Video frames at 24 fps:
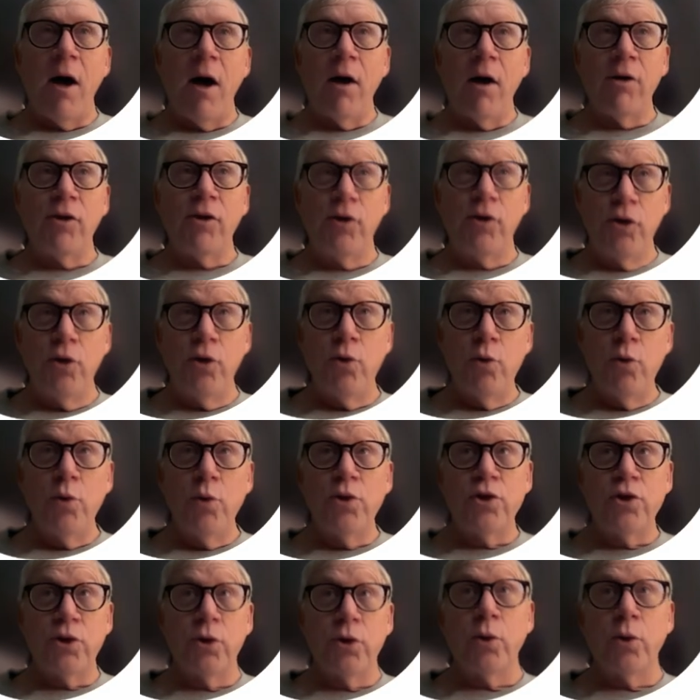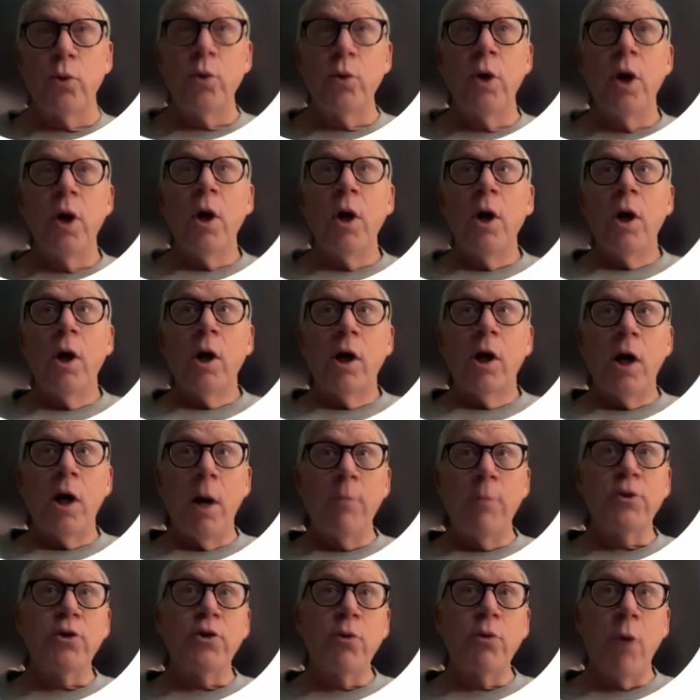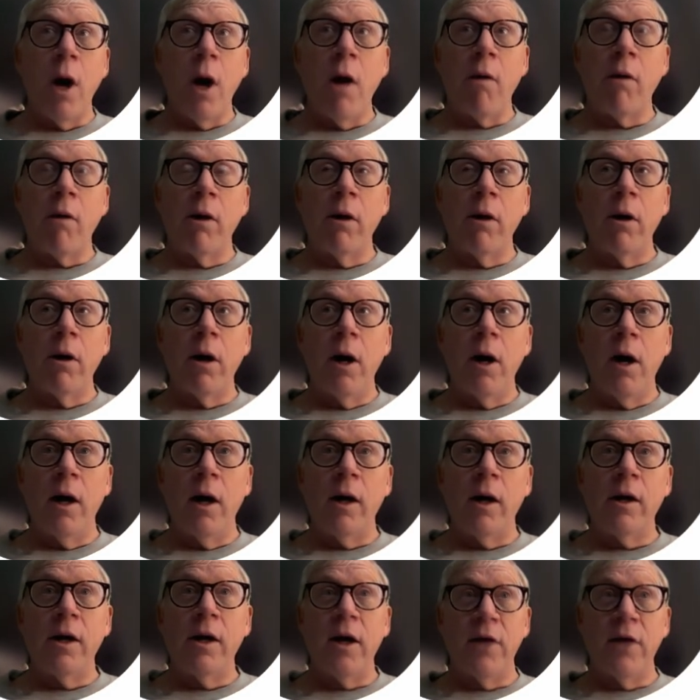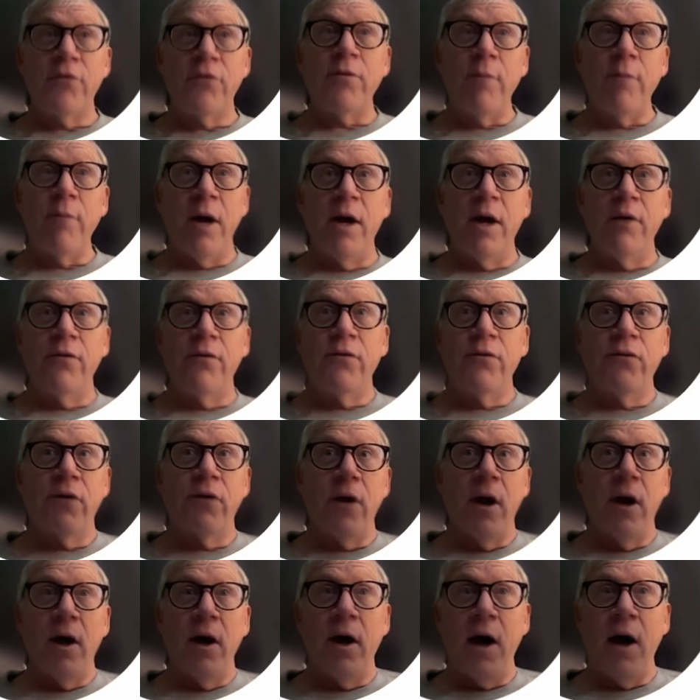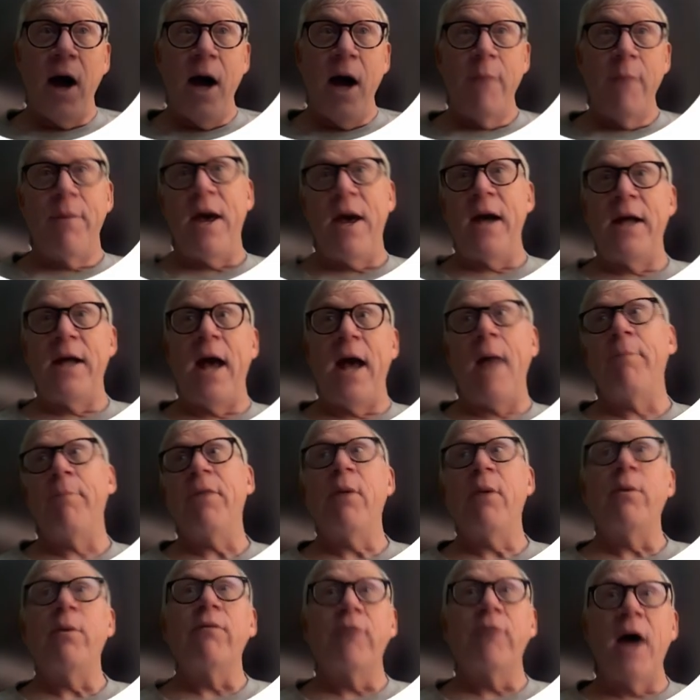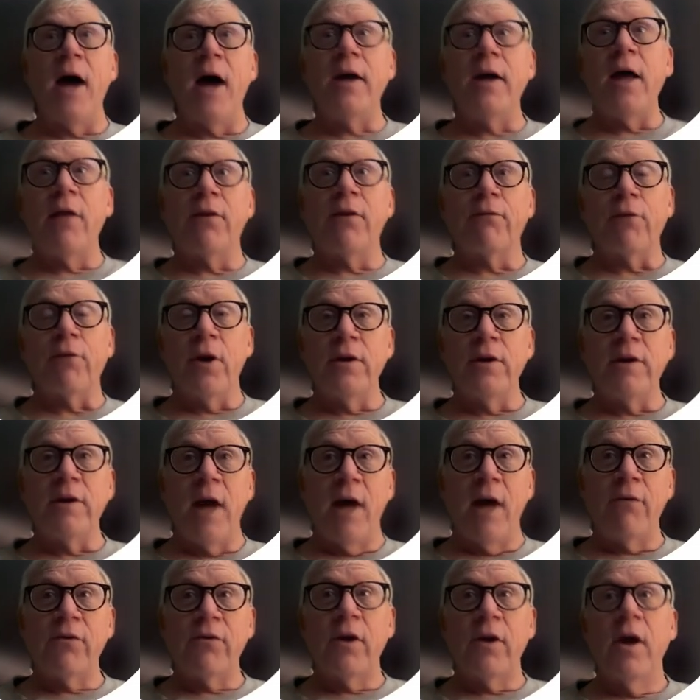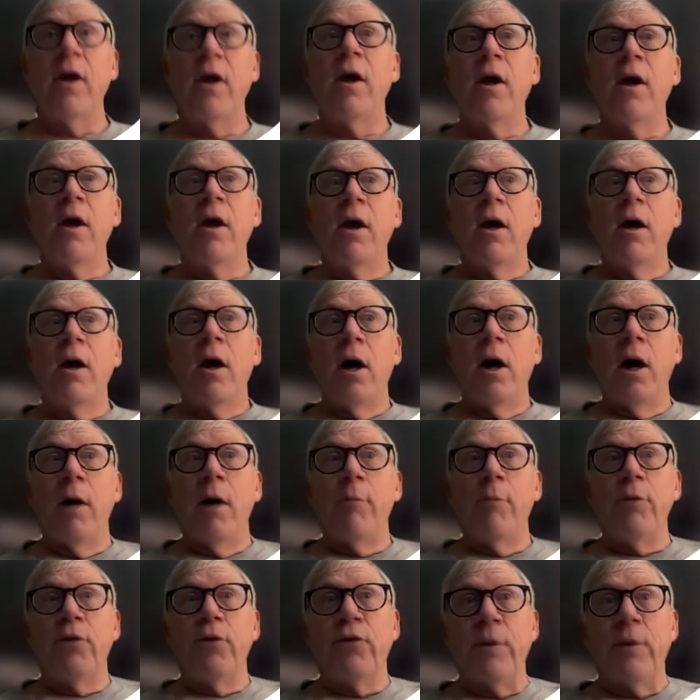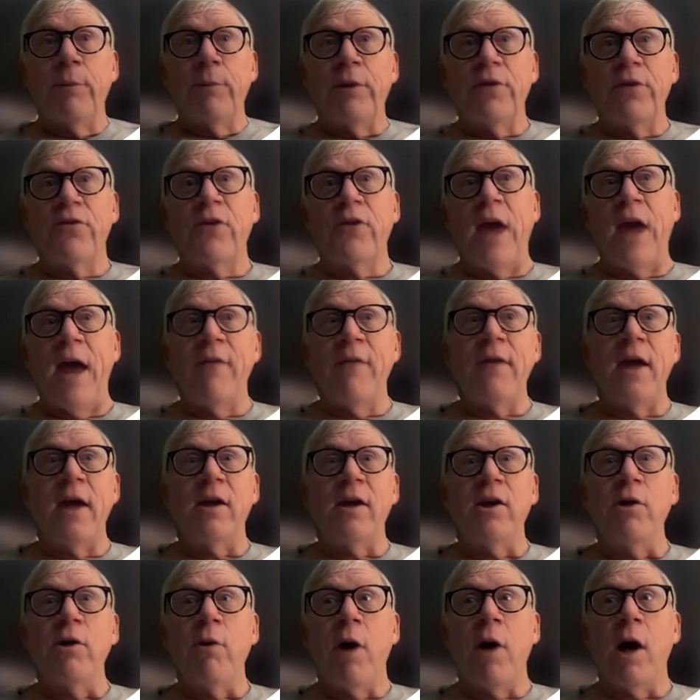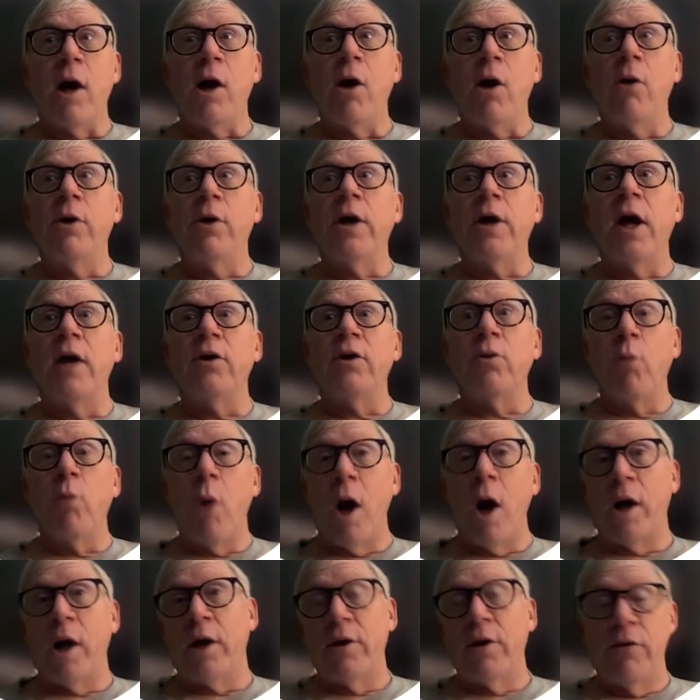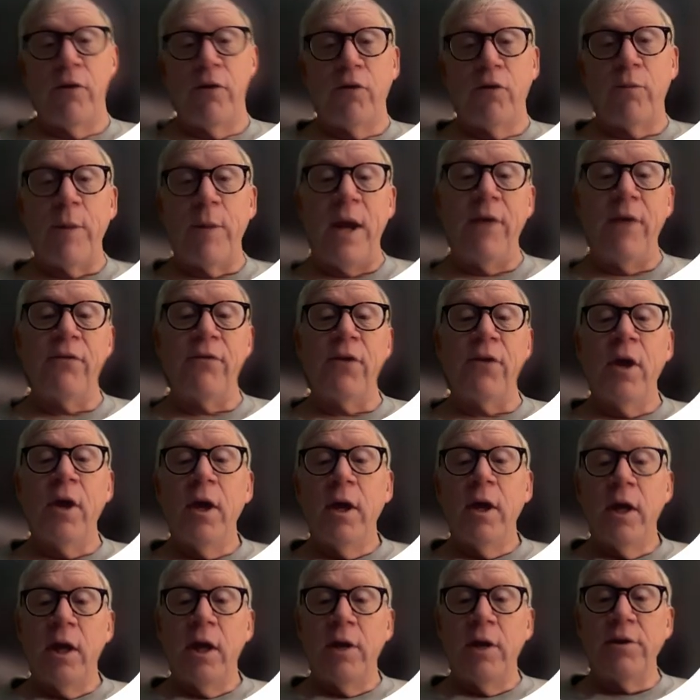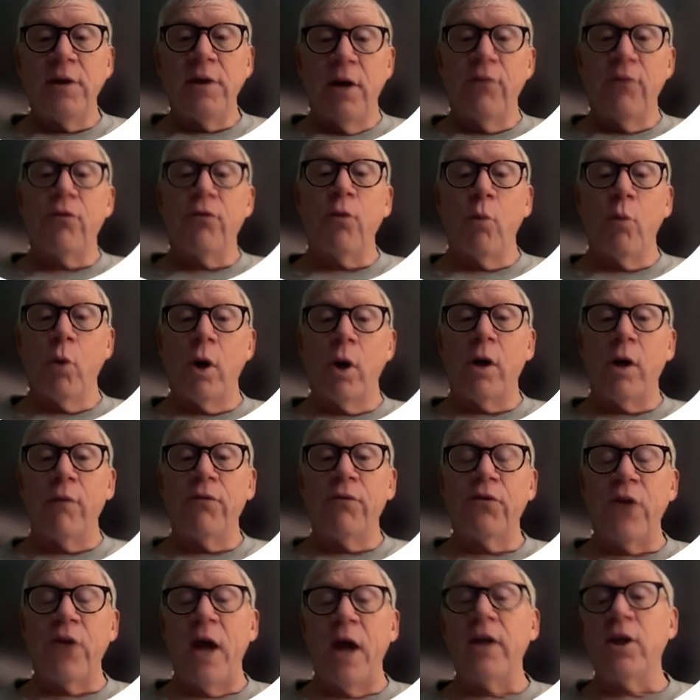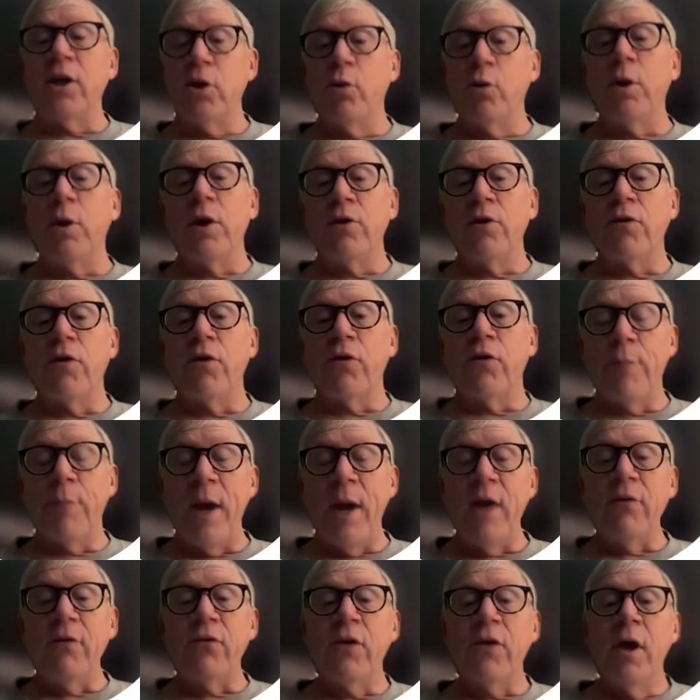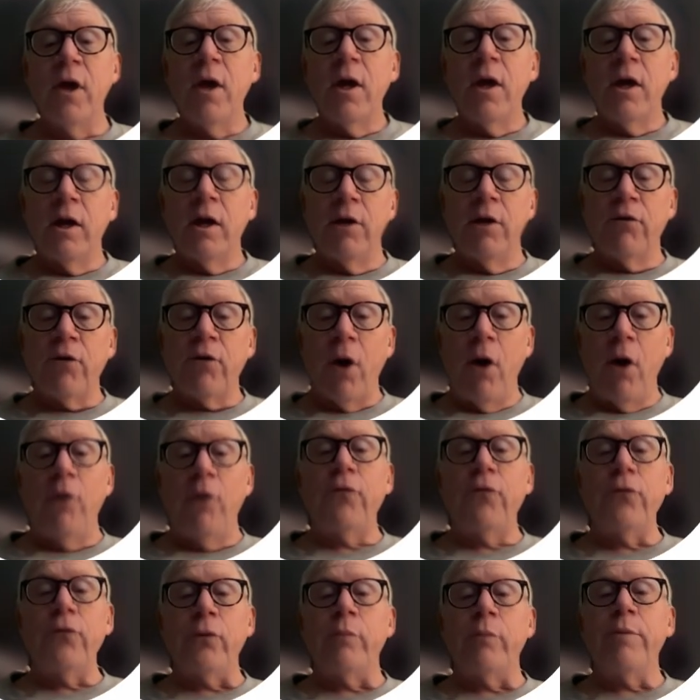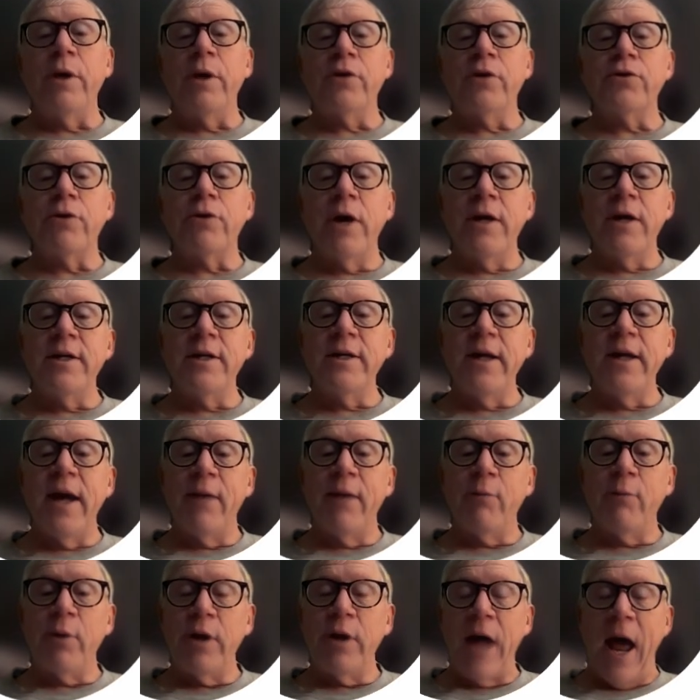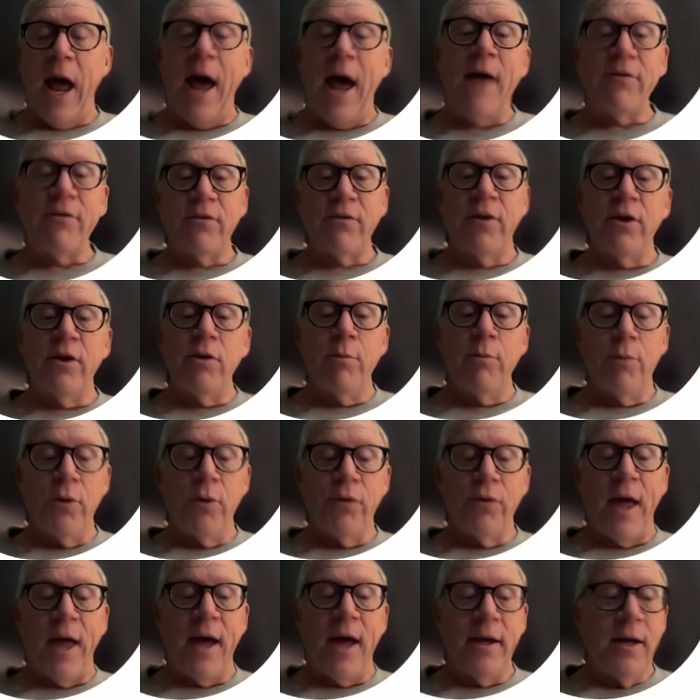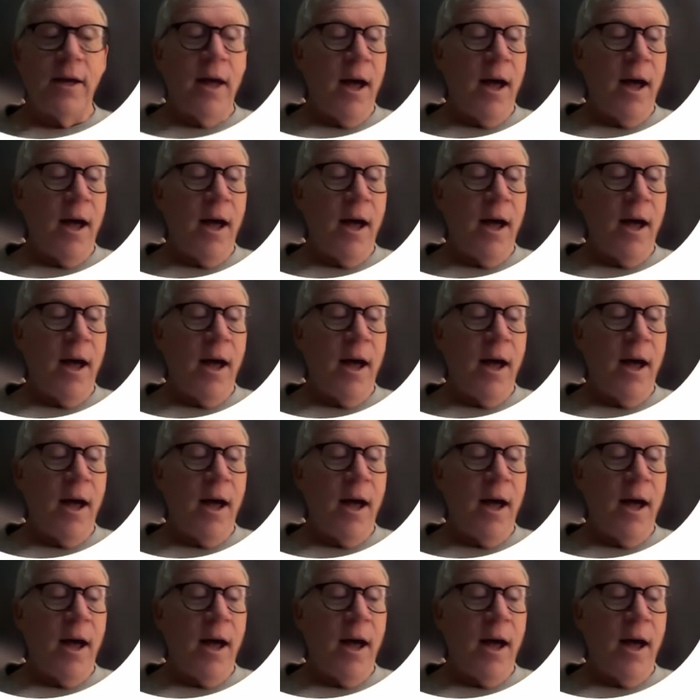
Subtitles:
you to come to our customized iPad app that we've got at the front desk. You simply scan that QR code and you walk into the space. It does the work of signing you into the space. It is also a picture ID, and we'd ask that you put that